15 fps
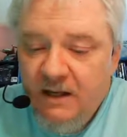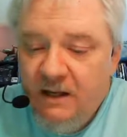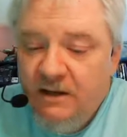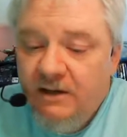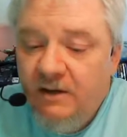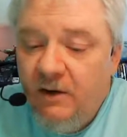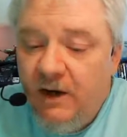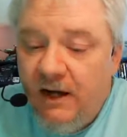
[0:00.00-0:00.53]

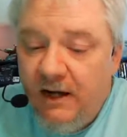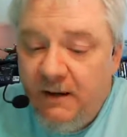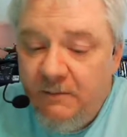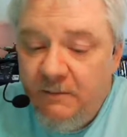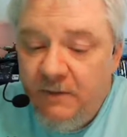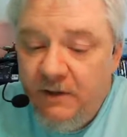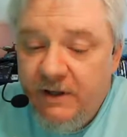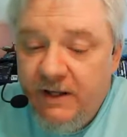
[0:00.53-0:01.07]
So I
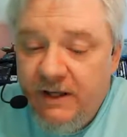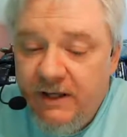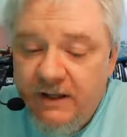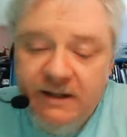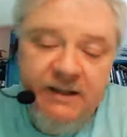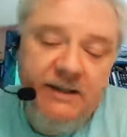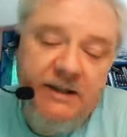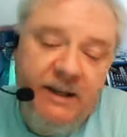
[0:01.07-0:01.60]
am looking at
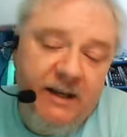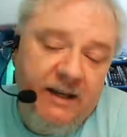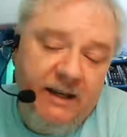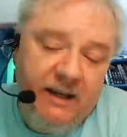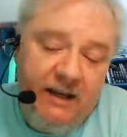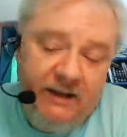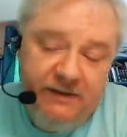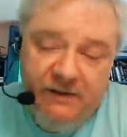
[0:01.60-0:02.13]
this and
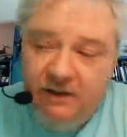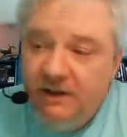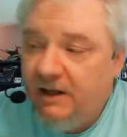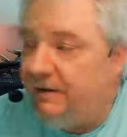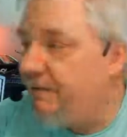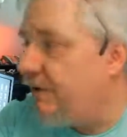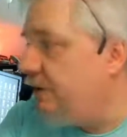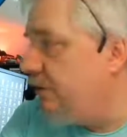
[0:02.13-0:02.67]
thinking I've still got
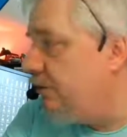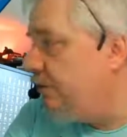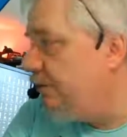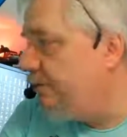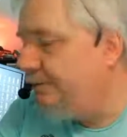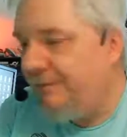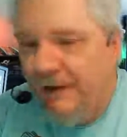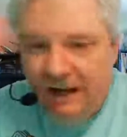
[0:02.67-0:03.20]
a few
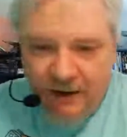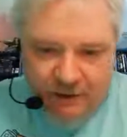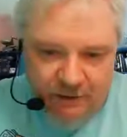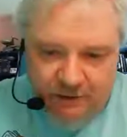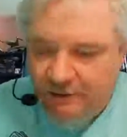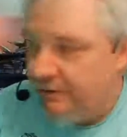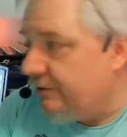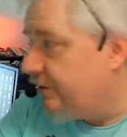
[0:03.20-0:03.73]

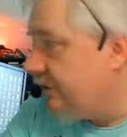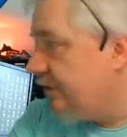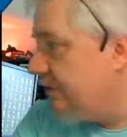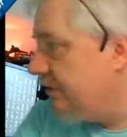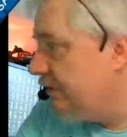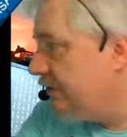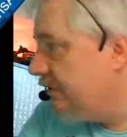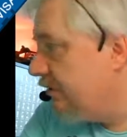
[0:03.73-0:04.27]
errors.
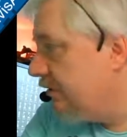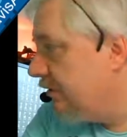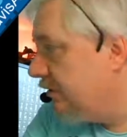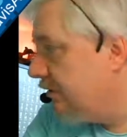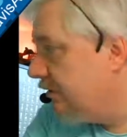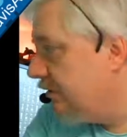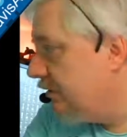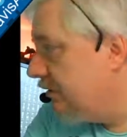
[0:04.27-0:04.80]

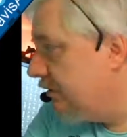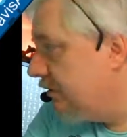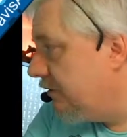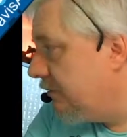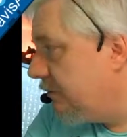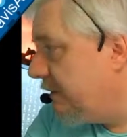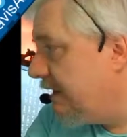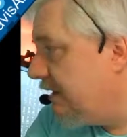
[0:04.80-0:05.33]

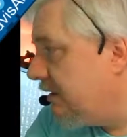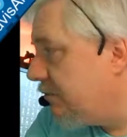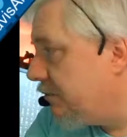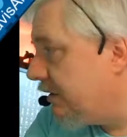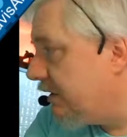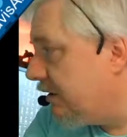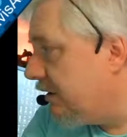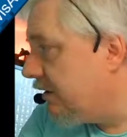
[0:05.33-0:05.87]
Meat's
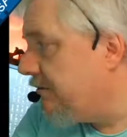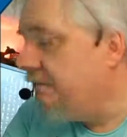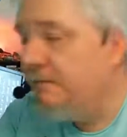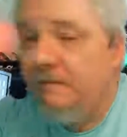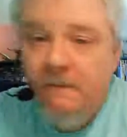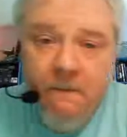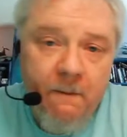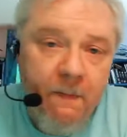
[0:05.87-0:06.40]
pretty good.
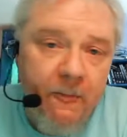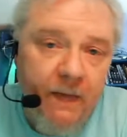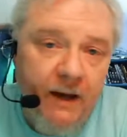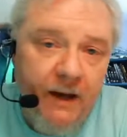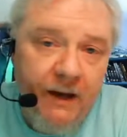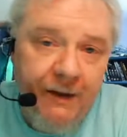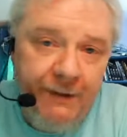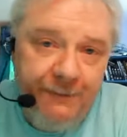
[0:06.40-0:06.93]

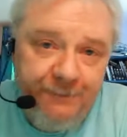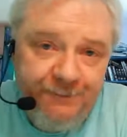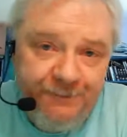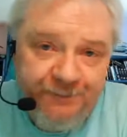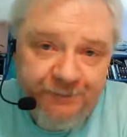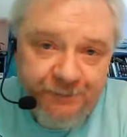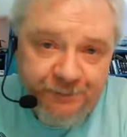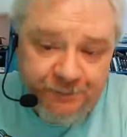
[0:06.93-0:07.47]

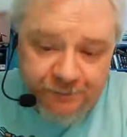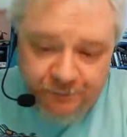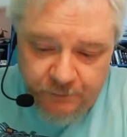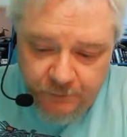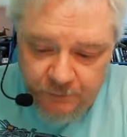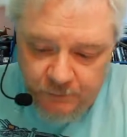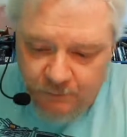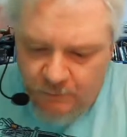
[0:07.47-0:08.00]

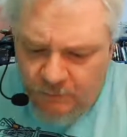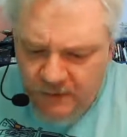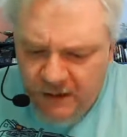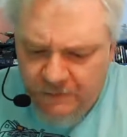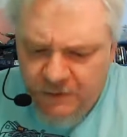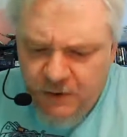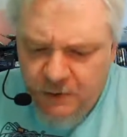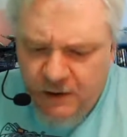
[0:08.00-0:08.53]

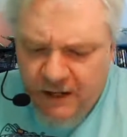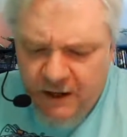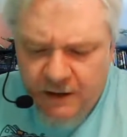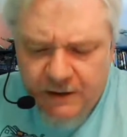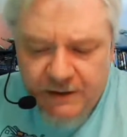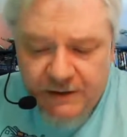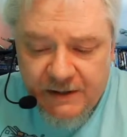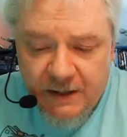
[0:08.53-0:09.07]
A few
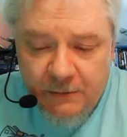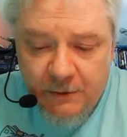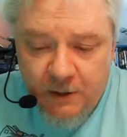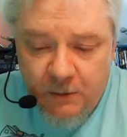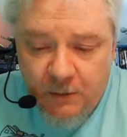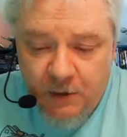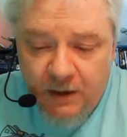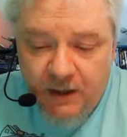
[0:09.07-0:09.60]
errors that I want
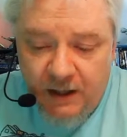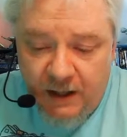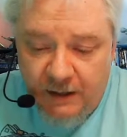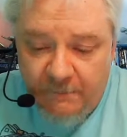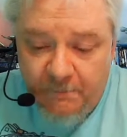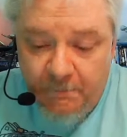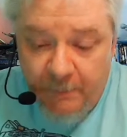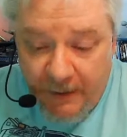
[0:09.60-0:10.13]
to work
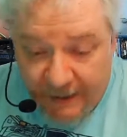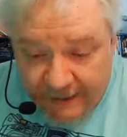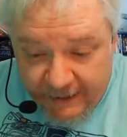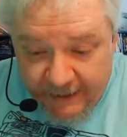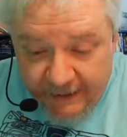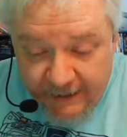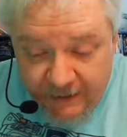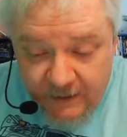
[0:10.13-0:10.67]
on. But
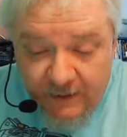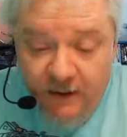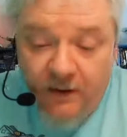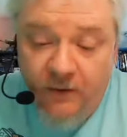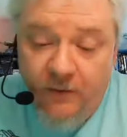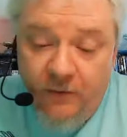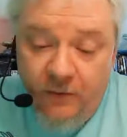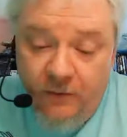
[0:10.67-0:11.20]

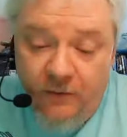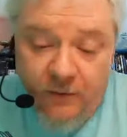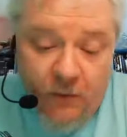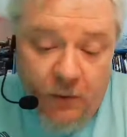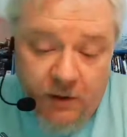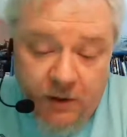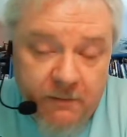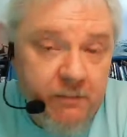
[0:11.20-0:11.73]

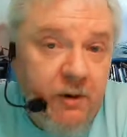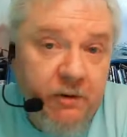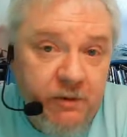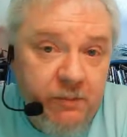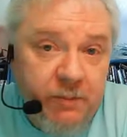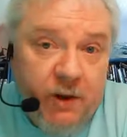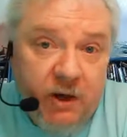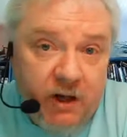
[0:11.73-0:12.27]
for the
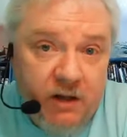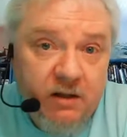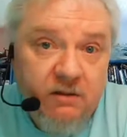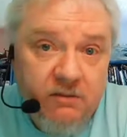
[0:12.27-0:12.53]
most part,